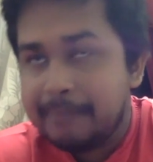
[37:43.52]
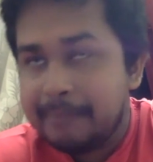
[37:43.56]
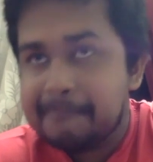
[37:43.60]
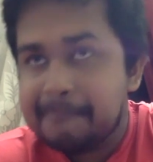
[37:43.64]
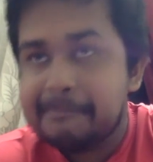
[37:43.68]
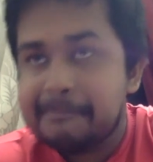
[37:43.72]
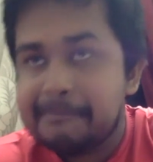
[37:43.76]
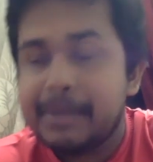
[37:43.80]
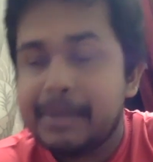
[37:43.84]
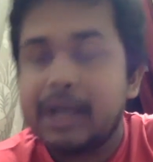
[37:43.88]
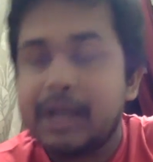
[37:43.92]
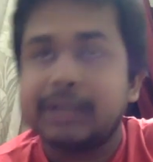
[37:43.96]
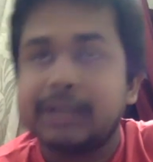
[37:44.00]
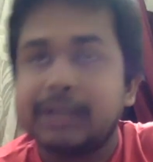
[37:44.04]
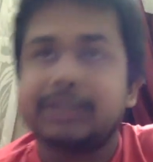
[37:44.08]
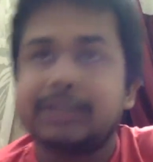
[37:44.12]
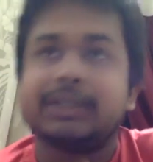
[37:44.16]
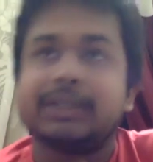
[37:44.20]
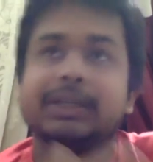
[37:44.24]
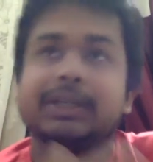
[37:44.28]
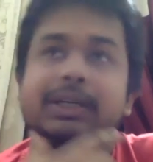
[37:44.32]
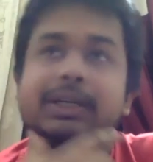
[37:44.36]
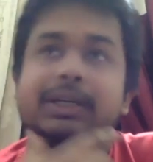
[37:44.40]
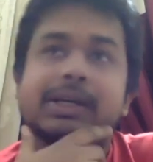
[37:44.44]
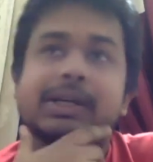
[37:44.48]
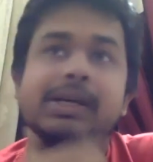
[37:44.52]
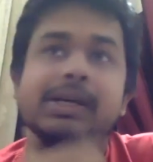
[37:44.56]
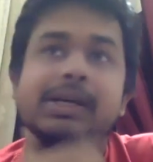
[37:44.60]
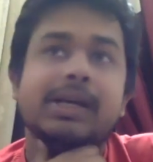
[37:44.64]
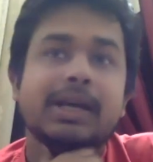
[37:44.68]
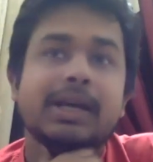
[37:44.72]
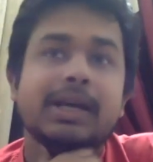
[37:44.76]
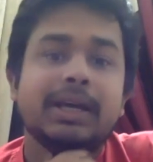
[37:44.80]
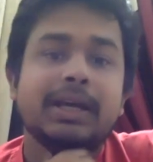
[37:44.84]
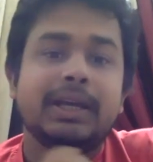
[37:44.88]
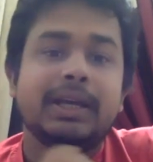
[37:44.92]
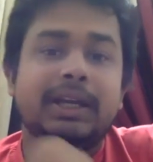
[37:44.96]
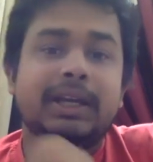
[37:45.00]
But
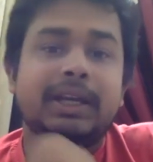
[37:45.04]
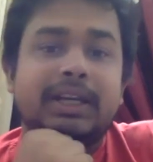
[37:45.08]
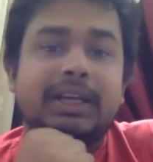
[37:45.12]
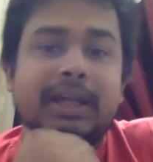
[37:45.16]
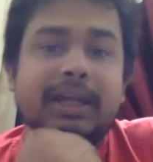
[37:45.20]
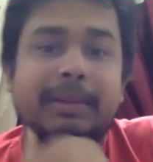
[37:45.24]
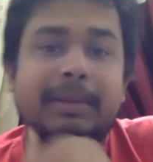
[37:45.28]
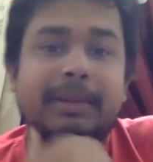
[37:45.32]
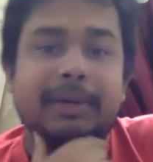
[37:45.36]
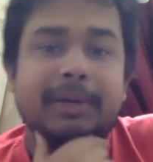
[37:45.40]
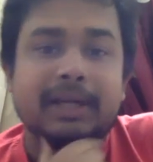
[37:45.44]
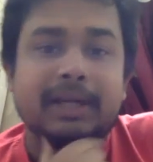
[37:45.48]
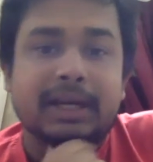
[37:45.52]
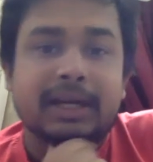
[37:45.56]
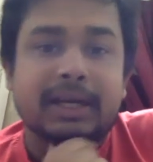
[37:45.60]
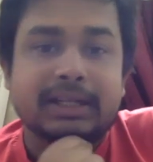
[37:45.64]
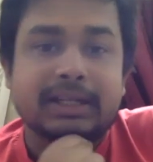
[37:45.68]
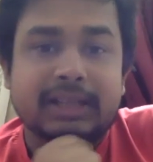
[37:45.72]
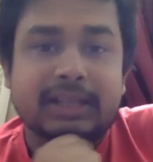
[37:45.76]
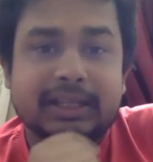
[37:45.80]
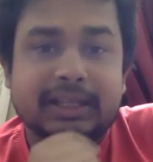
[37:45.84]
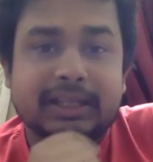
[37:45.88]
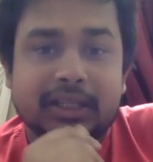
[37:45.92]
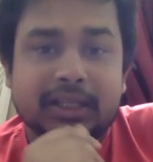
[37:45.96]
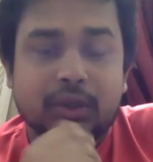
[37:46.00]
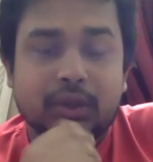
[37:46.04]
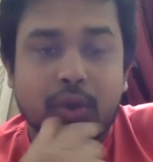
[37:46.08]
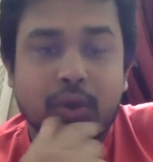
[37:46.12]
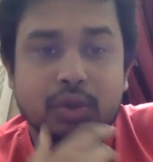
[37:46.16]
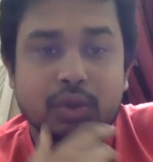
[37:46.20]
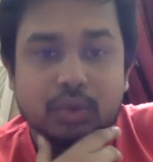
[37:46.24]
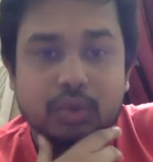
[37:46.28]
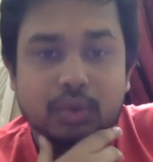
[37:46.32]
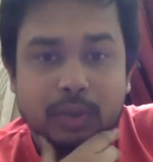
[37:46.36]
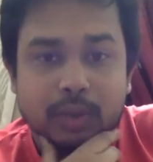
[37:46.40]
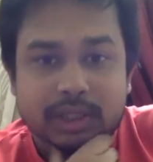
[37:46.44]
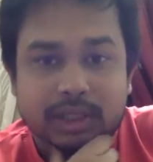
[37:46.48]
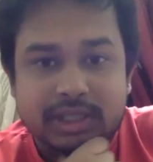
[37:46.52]
in table tennis, I think
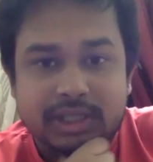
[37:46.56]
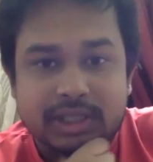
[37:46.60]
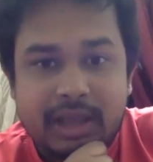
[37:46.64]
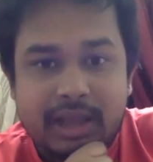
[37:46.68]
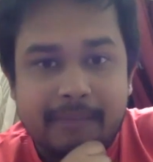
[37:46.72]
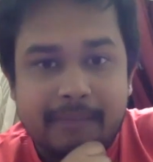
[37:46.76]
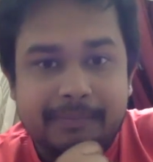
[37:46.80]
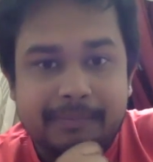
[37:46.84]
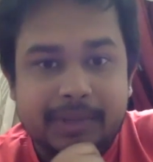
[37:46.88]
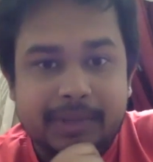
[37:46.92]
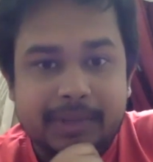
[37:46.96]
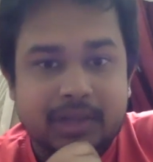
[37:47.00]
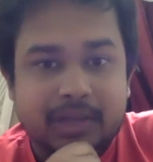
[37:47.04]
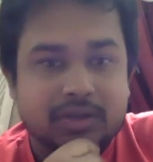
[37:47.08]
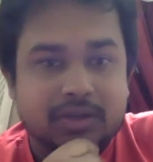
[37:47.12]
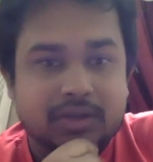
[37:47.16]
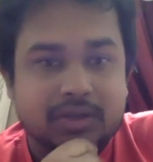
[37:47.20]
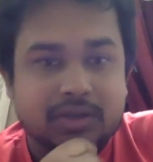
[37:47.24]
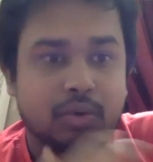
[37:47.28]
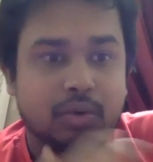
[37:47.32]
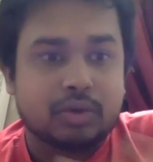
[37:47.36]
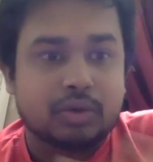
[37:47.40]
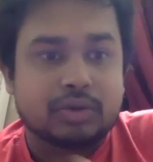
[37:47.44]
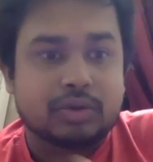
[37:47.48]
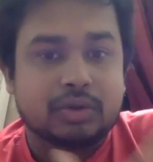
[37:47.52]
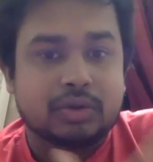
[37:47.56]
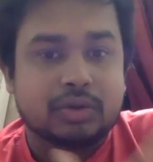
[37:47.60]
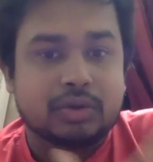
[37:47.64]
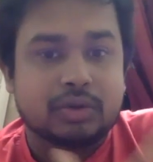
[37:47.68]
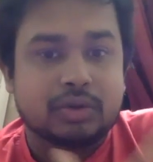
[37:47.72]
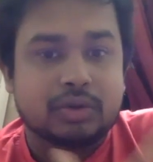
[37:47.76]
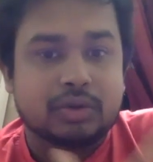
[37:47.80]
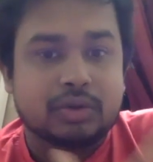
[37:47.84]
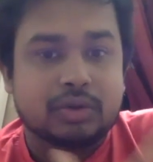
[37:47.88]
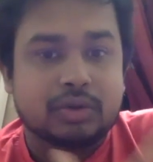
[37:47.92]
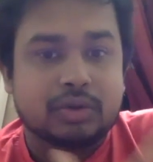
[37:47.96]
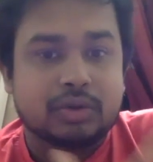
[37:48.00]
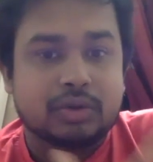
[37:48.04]
those who are champions, those
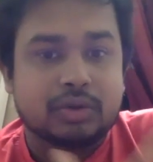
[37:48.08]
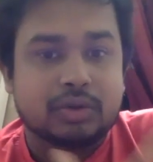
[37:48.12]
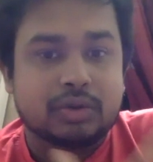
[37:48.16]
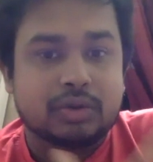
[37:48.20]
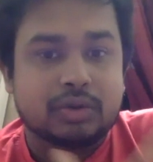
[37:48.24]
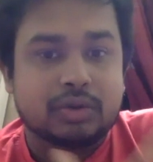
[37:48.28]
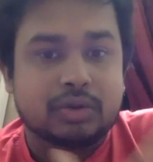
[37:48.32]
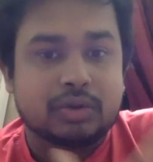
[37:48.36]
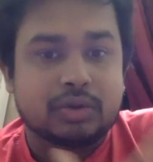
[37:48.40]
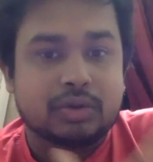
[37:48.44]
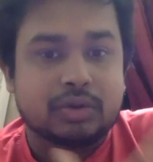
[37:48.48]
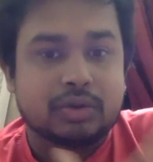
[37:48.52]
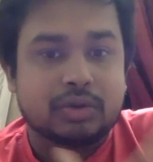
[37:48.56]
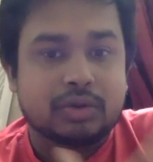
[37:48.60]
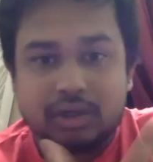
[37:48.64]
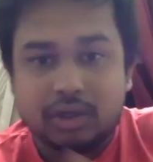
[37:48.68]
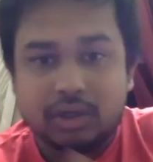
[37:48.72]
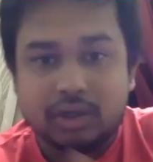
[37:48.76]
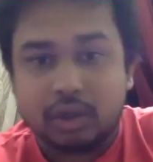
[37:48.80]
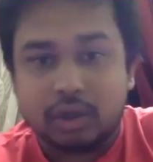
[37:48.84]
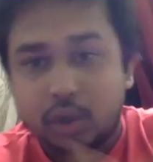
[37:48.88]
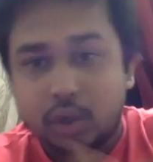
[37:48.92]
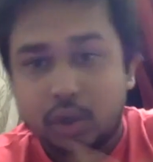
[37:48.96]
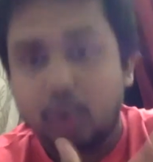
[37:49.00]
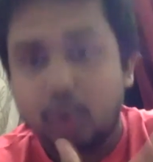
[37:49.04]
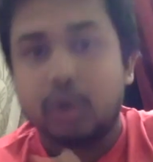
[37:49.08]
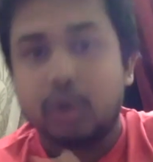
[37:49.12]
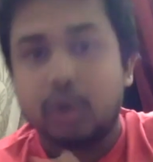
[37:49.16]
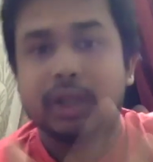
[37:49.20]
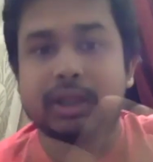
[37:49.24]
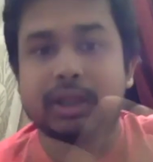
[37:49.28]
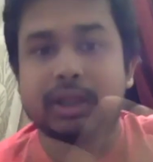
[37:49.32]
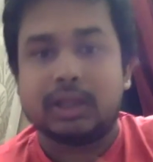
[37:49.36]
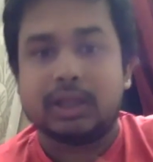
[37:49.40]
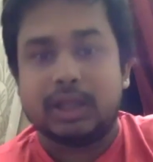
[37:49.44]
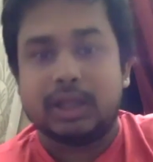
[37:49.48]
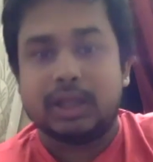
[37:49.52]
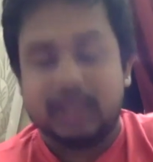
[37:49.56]
who have been really good
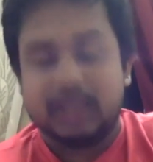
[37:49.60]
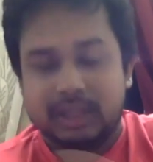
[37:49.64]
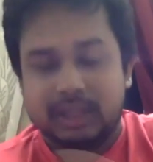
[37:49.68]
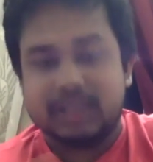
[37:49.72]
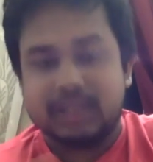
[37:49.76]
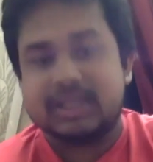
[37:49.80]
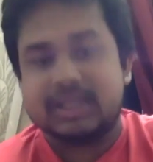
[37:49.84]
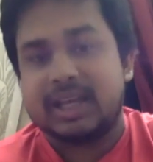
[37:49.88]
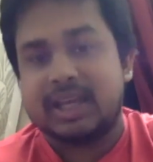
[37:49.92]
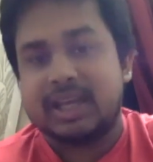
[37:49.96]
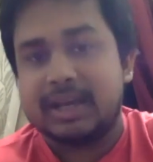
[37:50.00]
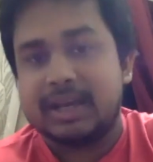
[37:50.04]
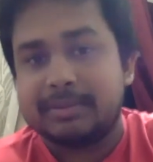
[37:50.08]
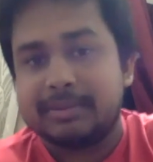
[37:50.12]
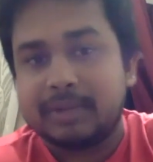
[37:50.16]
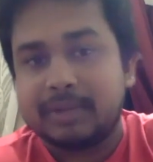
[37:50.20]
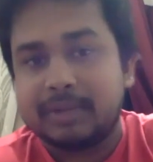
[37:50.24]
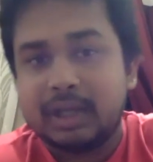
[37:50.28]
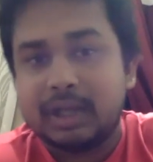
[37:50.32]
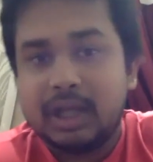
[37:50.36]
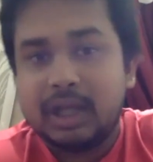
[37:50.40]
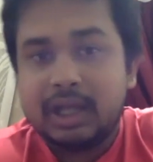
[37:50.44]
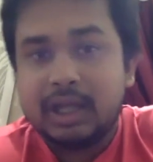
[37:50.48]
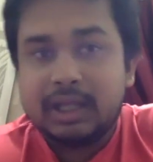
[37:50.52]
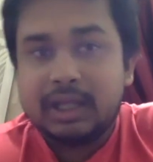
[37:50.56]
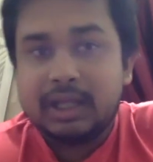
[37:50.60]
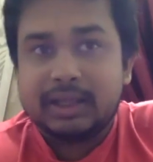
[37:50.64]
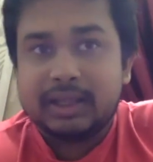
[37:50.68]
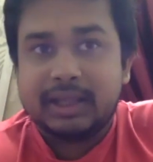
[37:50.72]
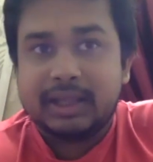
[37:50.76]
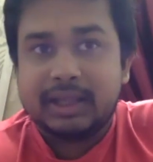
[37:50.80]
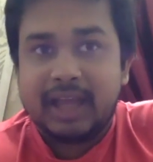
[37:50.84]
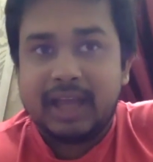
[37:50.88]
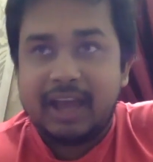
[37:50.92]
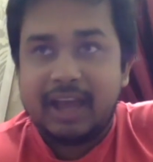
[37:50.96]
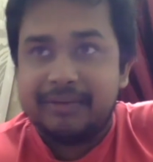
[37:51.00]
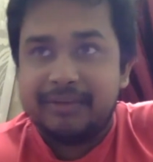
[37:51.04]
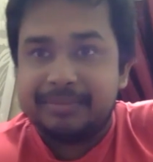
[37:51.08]
in this game,
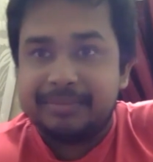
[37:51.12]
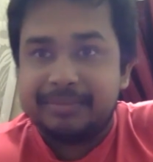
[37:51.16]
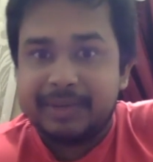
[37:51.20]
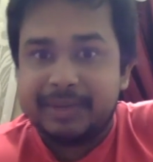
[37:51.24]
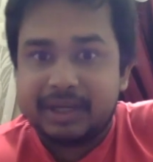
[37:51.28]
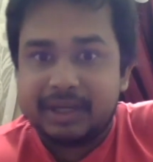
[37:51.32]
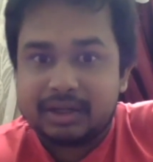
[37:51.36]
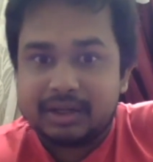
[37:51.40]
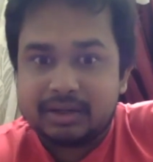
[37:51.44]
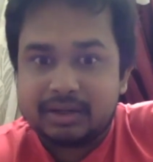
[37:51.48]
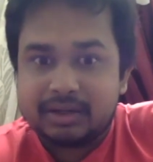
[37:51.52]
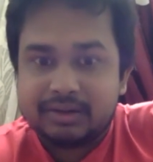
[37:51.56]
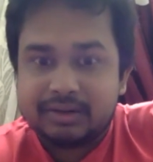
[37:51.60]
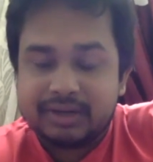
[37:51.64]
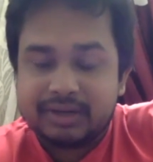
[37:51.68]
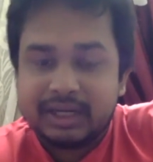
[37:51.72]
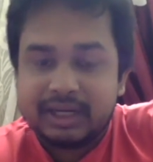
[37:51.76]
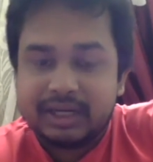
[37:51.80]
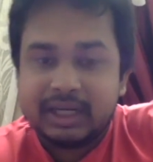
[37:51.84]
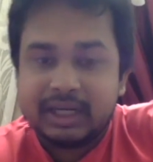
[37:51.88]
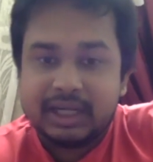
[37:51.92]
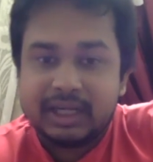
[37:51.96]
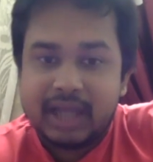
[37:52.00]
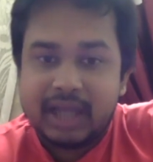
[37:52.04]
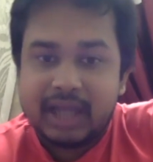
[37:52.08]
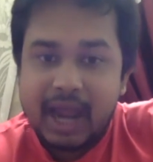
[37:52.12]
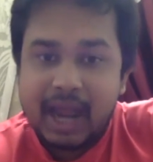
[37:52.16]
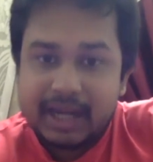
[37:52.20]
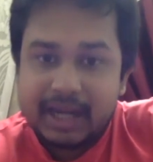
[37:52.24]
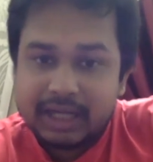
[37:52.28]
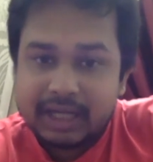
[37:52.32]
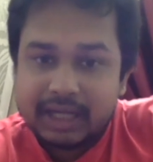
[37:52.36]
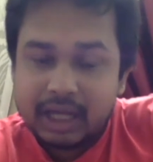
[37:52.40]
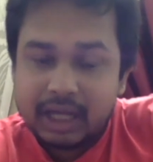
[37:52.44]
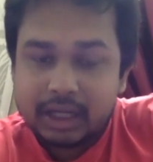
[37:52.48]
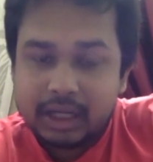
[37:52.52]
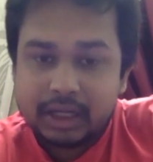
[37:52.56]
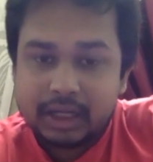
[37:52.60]
they have been really
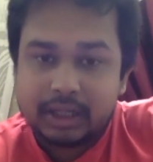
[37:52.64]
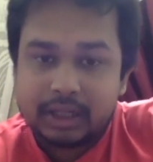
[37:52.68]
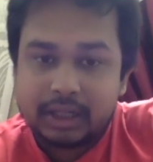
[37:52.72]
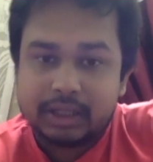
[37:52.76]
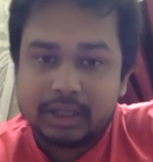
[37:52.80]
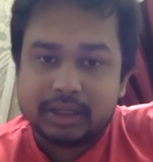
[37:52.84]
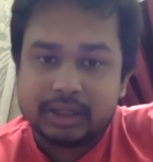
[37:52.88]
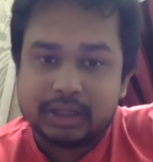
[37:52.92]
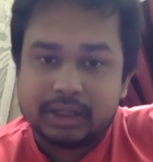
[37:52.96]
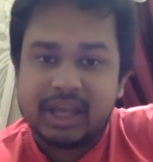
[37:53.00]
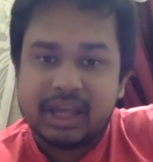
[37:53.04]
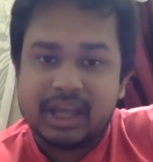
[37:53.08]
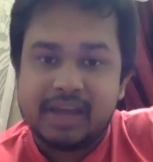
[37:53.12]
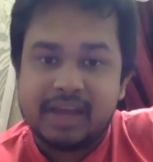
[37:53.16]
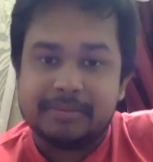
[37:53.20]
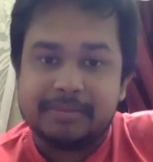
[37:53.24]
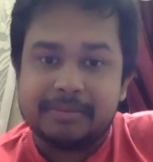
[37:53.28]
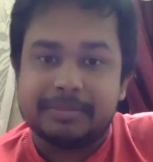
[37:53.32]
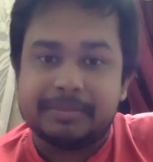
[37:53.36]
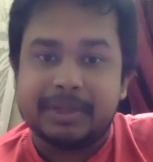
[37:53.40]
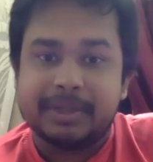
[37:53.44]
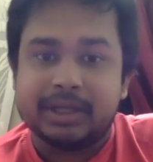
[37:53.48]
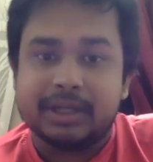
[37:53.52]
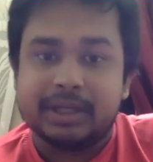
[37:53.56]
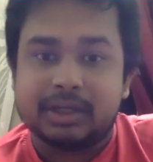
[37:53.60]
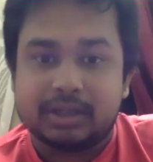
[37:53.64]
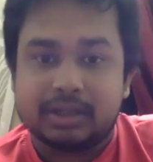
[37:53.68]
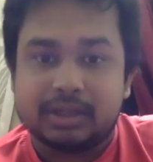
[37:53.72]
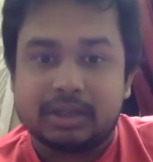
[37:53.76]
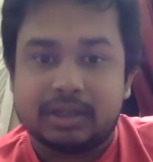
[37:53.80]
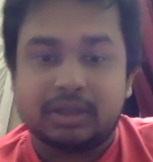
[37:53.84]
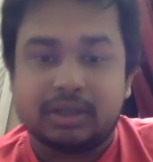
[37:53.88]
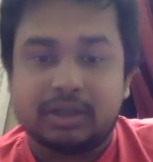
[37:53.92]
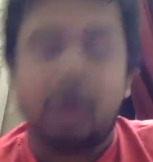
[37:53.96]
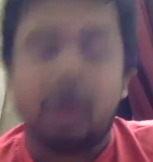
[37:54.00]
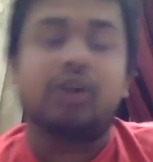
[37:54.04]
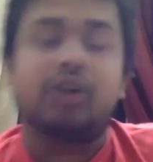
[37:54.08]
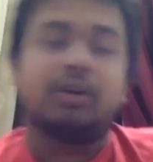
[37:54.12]
attacker, and they have been
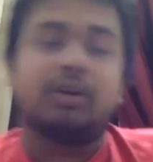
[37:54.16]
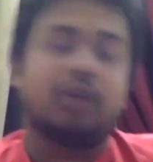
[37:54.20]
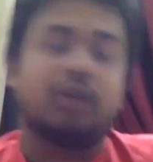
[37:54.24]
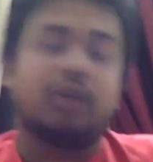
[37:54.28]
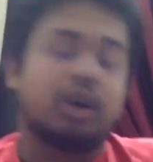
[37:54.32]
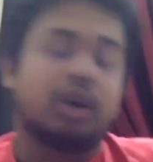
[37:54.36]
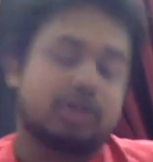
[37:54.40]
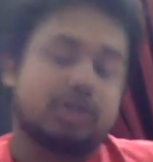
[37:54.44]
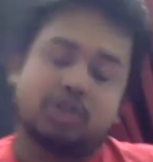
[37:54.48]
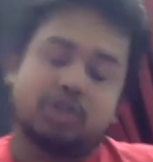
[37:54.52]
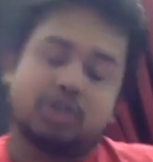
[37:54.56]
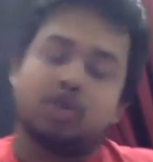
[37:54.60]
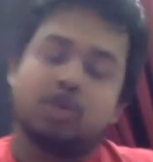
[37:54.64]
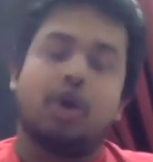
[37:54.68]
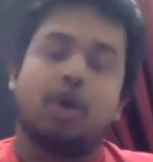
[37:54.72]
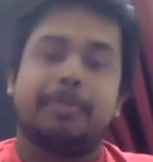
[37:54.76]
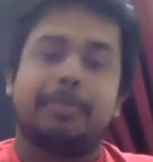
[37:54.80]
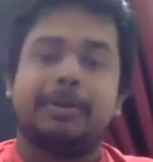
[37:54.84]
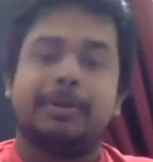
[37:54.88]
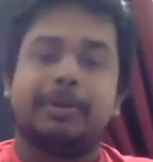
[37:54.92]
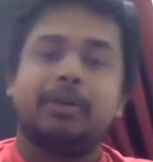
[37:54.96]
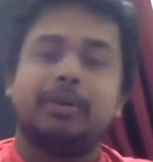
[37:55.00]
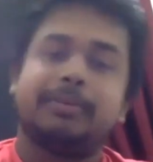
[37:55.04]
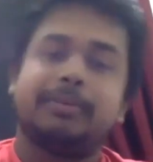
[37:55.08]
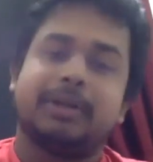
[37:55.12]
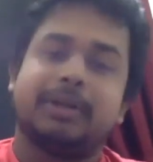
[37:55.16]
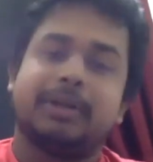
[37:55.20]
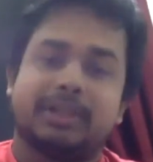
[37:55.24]
not chopper, but